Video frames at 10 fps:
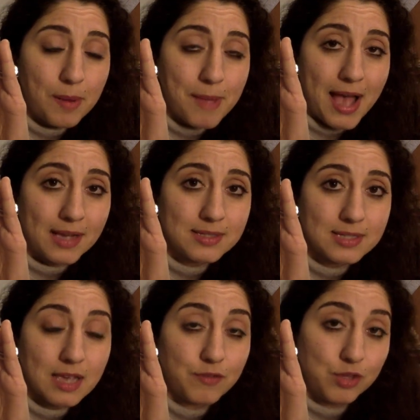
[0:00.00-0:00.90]
mask
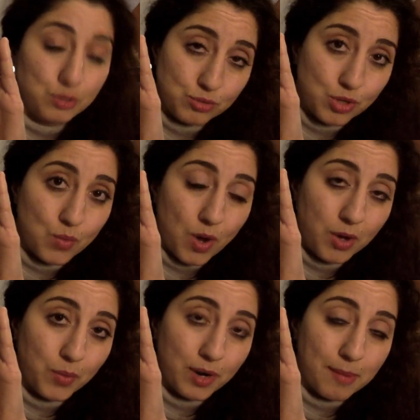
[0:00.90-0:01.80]
if you don't want
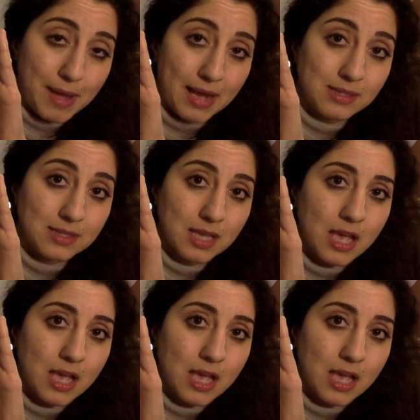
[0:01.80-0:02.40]
to wear a mask